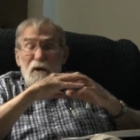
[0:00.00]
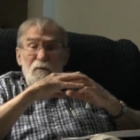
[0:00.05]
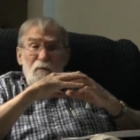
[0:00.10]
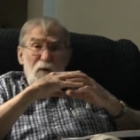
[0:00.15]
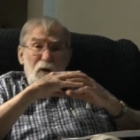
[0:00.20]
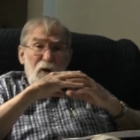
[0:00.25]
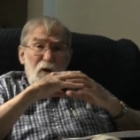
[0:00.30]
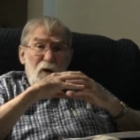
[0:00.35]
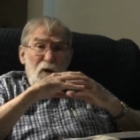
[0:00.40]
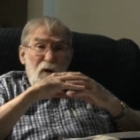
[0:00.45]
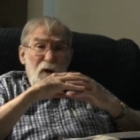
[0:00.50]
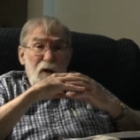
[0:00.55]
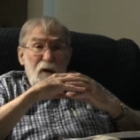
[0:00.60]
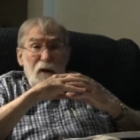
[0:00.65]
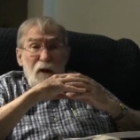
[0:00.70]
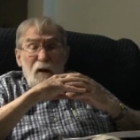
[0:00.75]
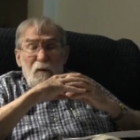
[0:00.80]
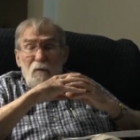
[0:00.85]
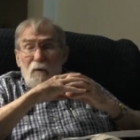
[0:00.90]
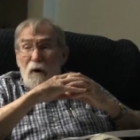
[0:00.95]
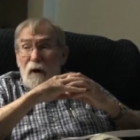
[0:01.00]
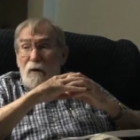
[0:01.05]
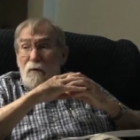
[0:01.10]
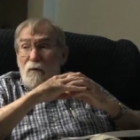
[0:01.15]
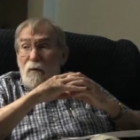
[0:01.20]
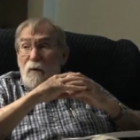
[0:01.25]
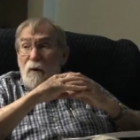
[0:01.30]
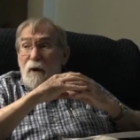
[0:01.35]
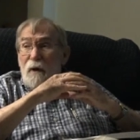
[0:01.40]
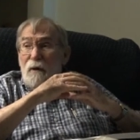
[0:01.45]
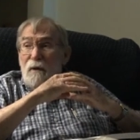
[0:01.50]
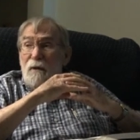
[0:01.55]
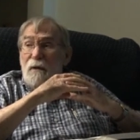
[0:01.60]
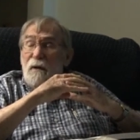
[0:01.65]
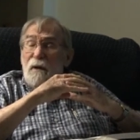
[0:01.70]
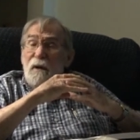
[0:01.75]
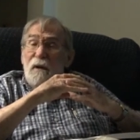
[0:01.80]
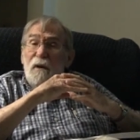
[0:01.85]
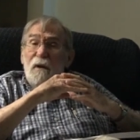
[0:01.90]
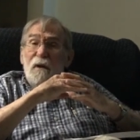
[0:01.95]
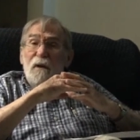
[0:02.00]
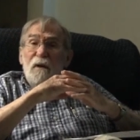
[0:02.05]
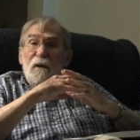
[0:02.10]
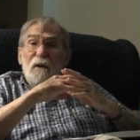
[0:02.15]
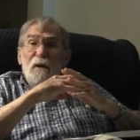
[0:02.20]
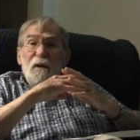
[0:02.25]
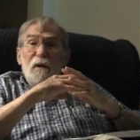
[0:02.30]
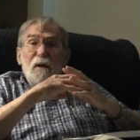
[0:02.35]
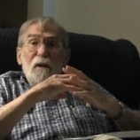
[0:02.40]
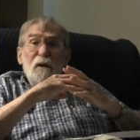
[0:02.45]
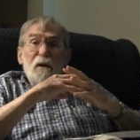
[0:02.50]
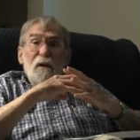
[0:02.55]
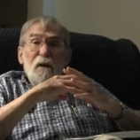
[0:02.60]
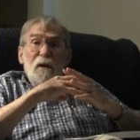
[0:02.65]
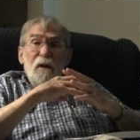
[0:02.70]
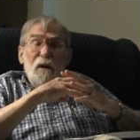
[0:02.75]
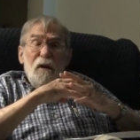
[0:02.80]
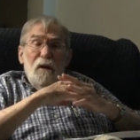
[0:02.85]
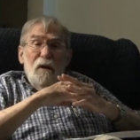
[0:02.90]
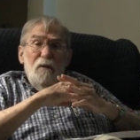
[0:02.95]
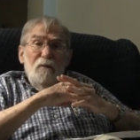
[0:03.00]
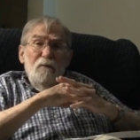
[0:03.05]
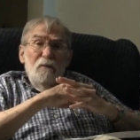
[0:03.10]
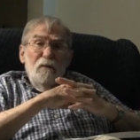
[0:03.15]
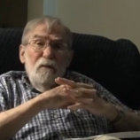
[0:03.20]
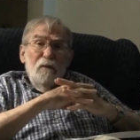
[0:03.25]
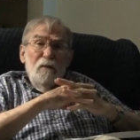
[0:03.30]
sleep in the car and got back to work. Uh,